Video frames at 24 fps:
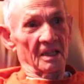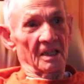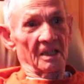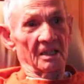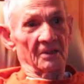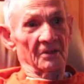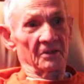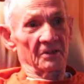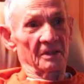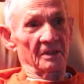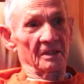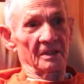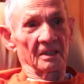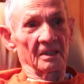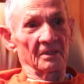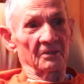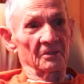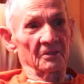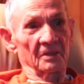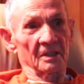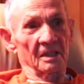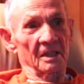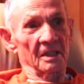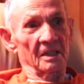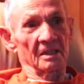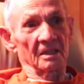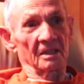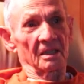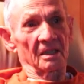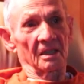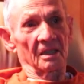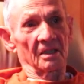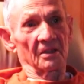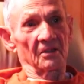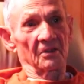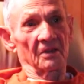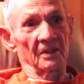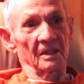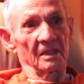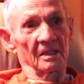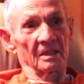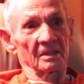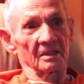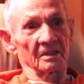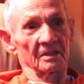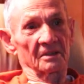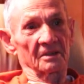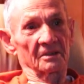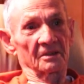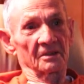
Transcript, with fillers: a lot of things. I've forgotten a lot of things.